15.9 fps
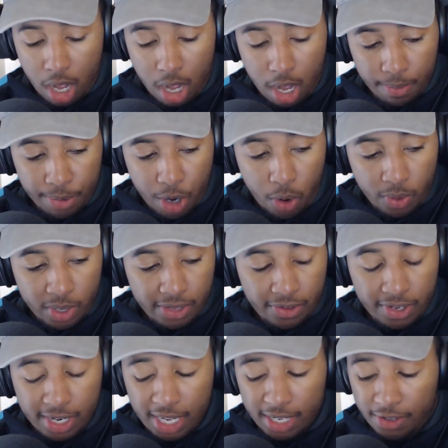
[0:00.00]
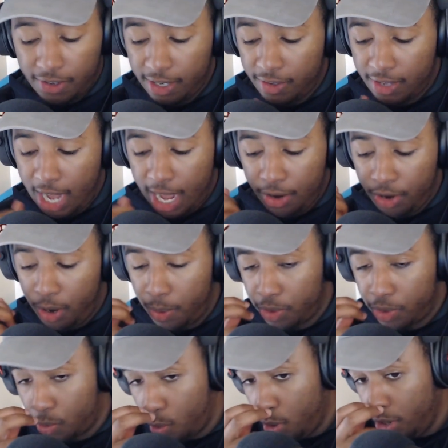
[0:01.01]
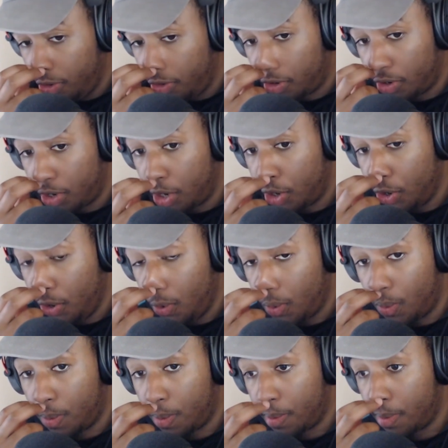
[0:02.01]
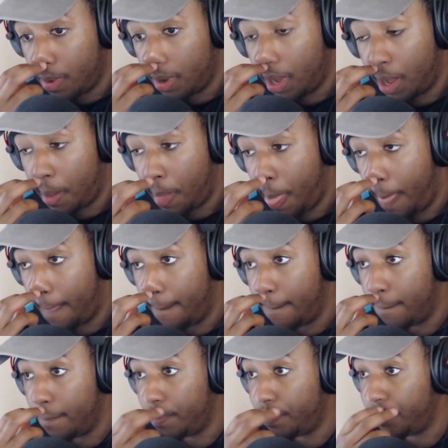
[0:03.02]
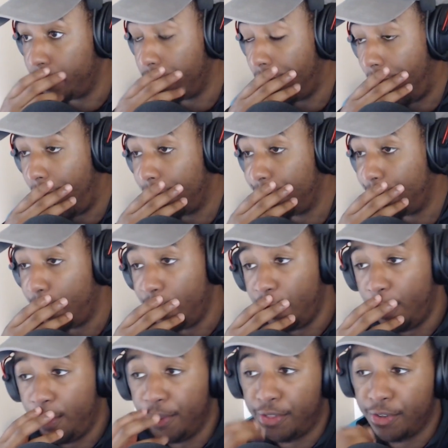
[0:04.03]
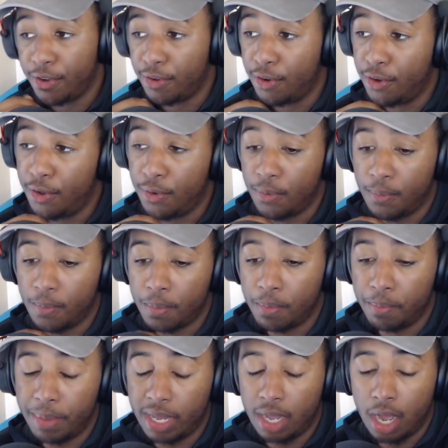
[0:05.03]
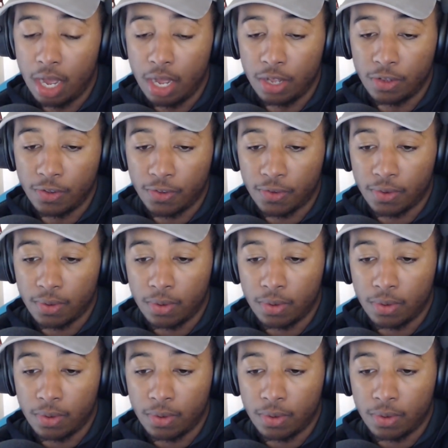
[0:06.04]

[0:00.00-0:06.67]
Going into next season, I don't know what the Warriors are going to do. I don't know what they're going to do, because